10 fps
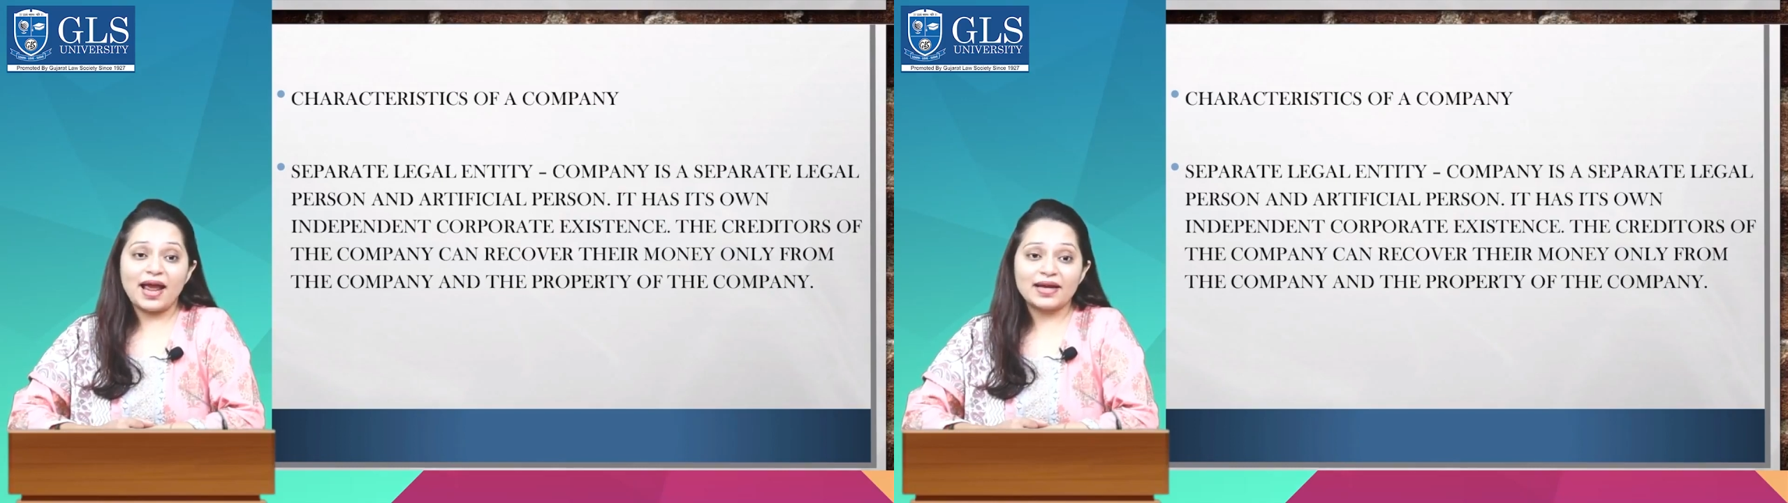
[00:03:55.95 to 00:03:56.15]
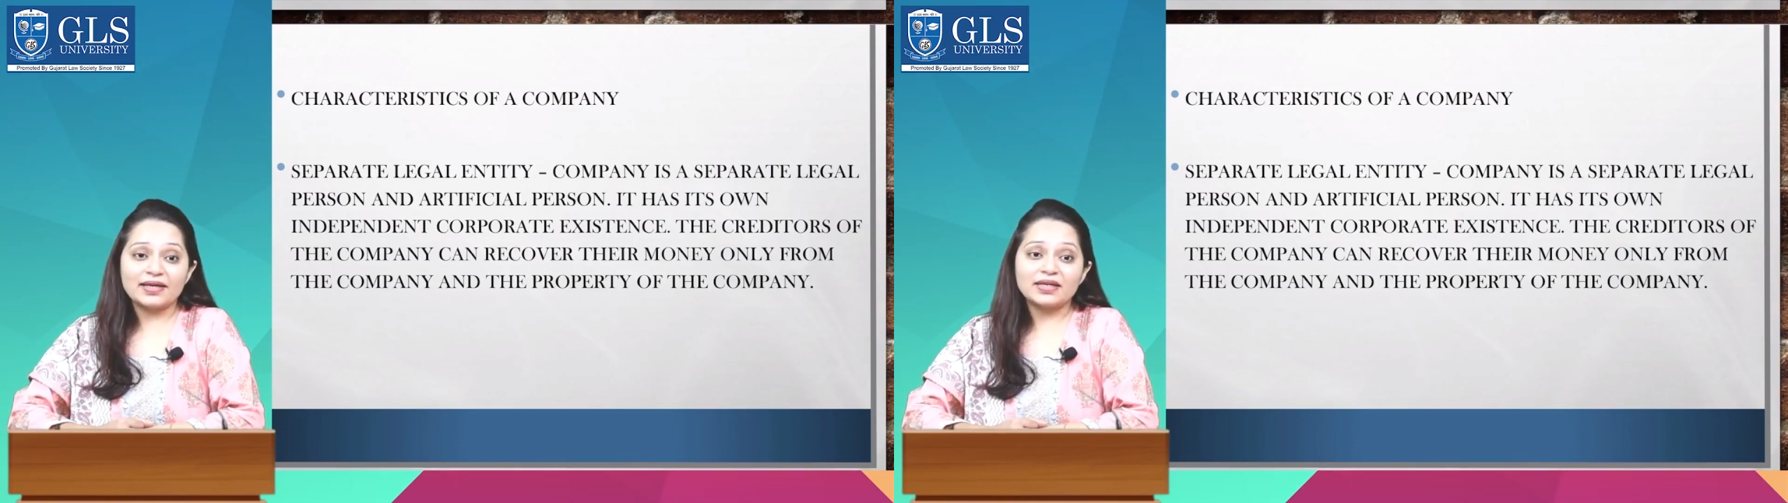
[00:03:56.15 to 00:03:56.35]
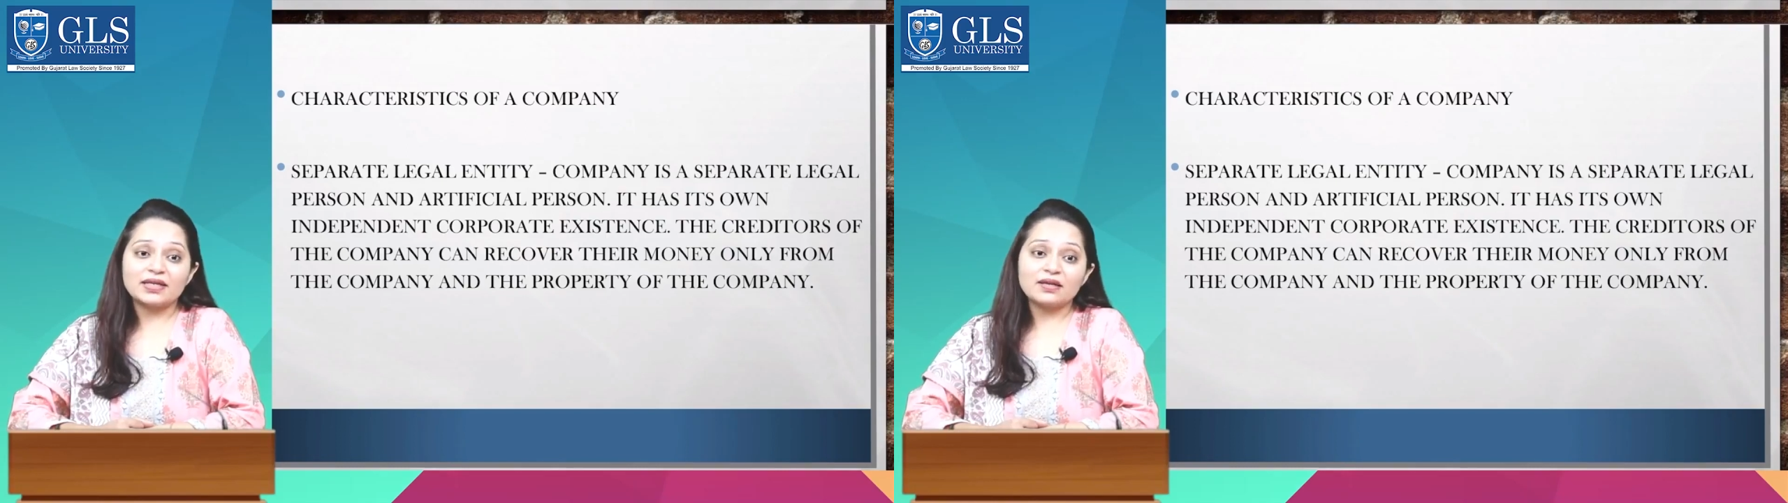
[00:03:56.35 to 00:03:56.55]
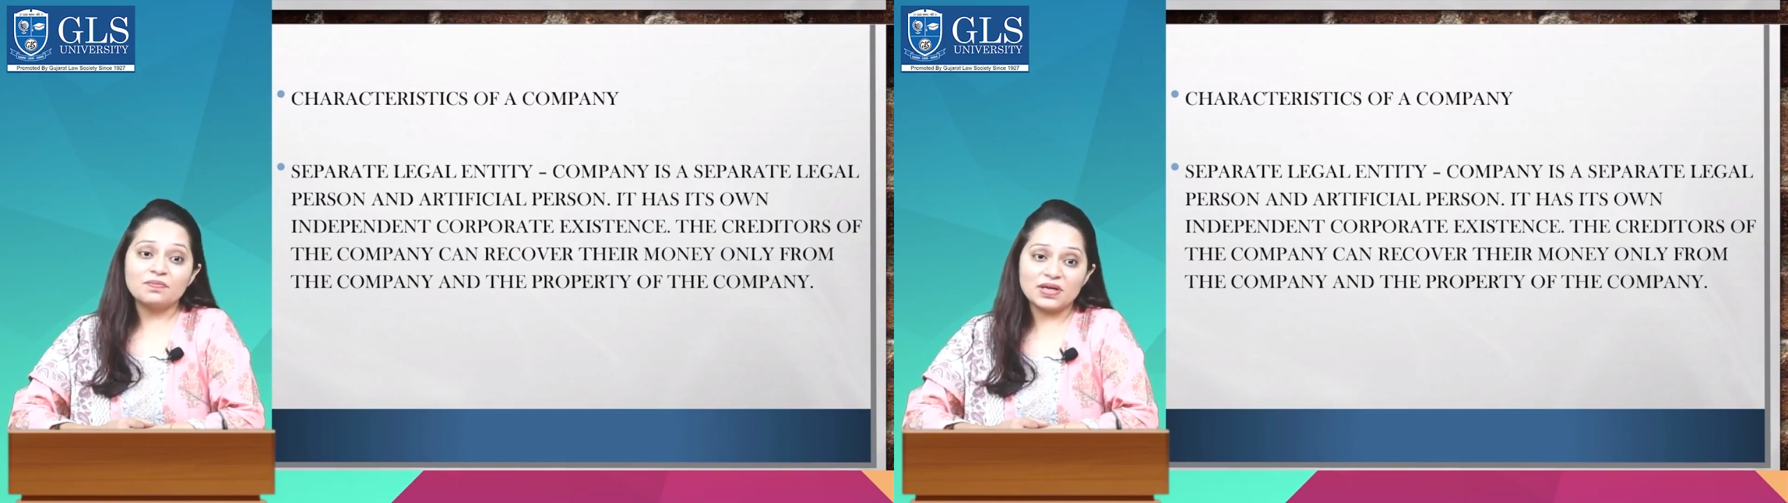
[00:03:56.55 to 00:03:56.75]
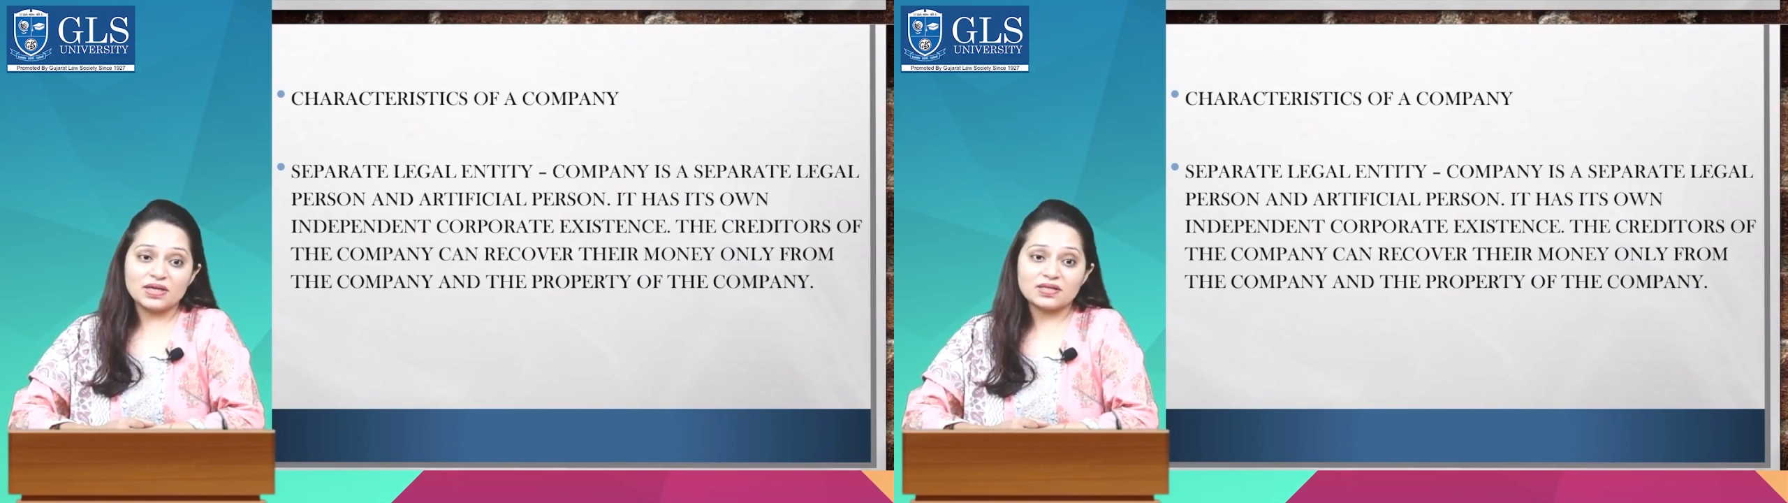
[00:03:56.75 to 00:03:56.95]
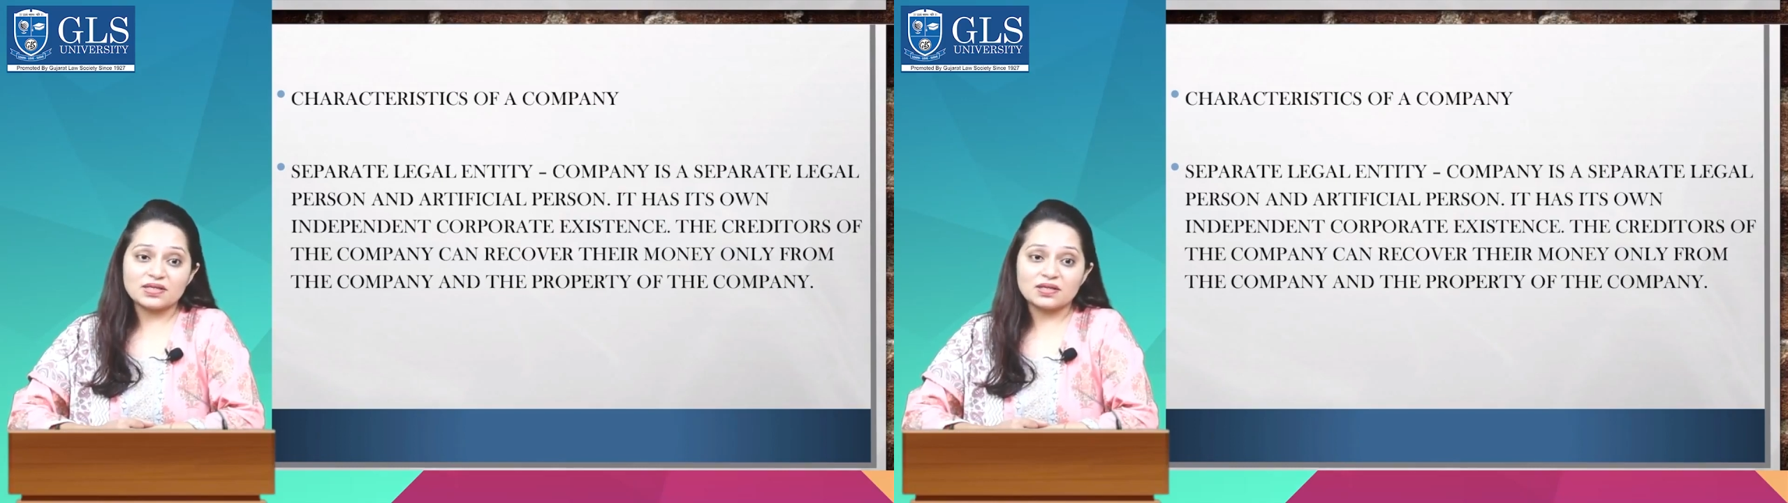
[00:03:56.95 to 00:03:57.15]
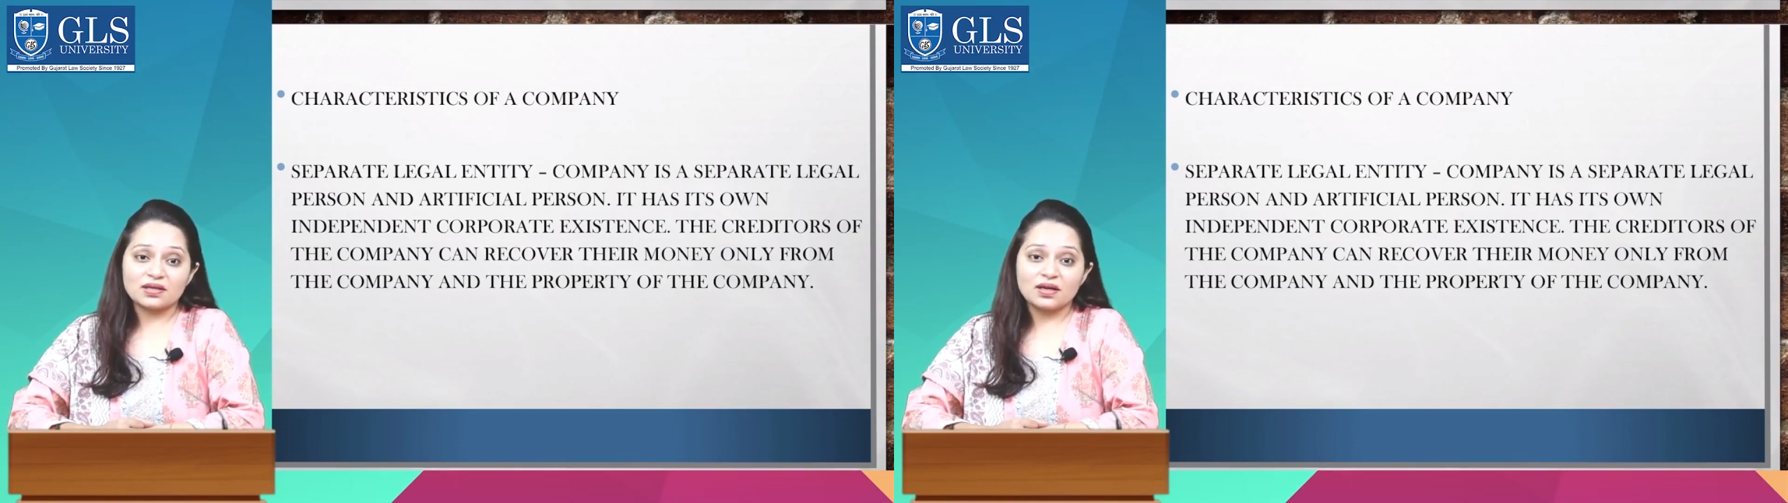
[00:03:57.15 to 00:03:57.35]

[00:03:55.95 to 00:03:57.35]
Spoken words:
entity means